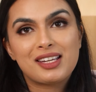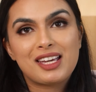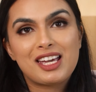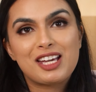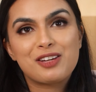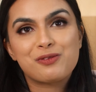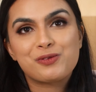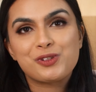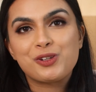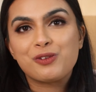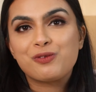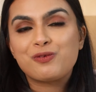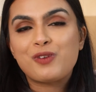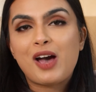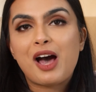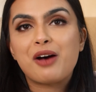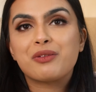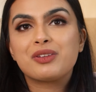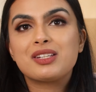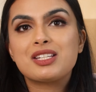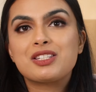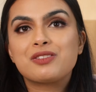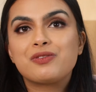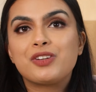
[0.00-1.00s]
If you found
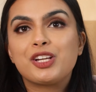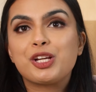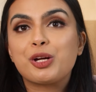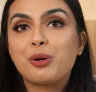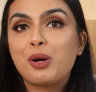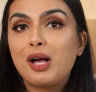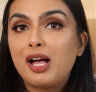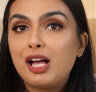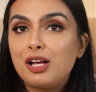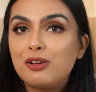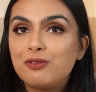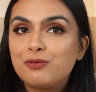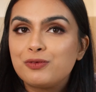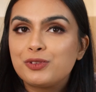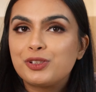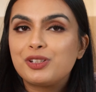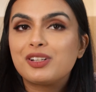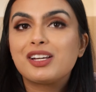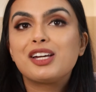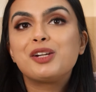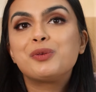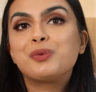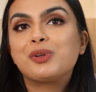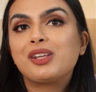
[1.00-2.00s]
this video helpful
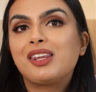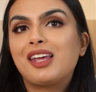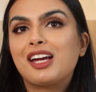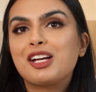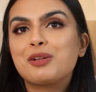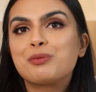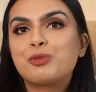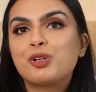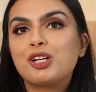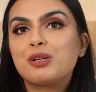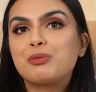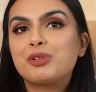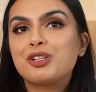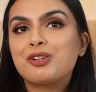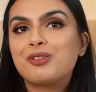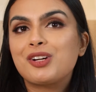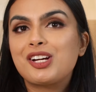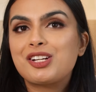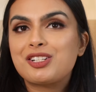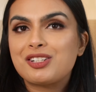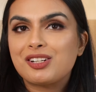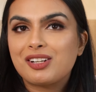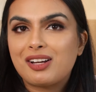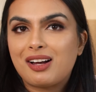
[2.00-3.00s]
and would like more
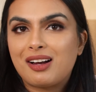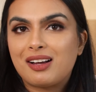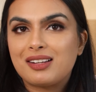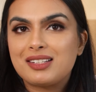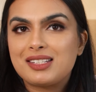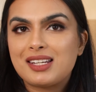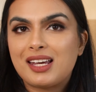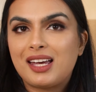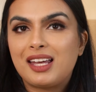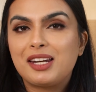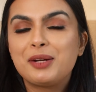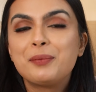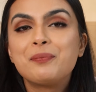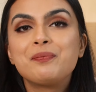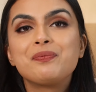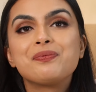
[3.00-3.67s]
immigration content,